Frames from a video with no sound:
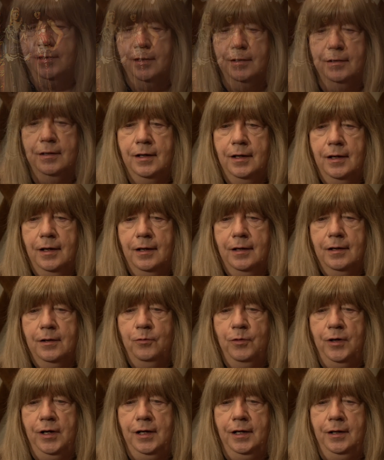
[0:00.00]
that
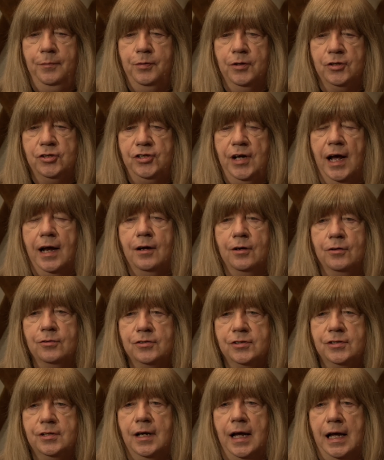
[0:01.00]
we put
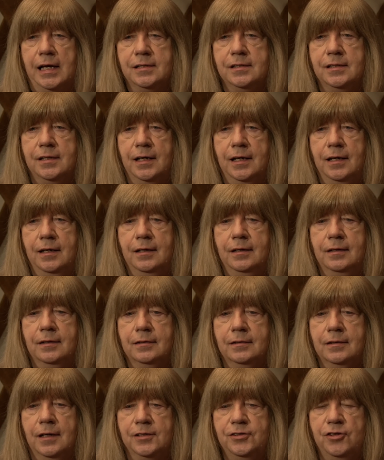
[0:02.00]
cellos as the
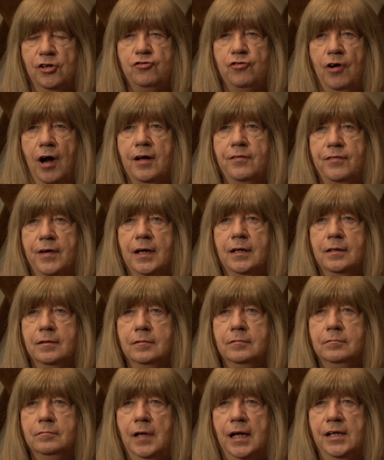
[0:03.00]
driving
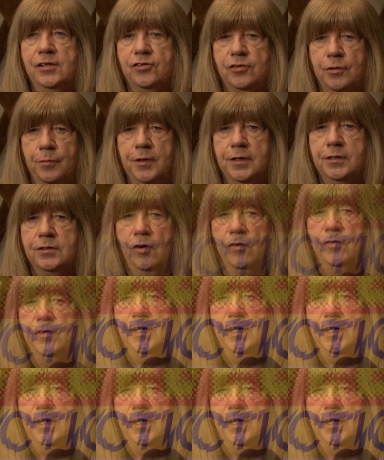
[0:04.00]
instrument on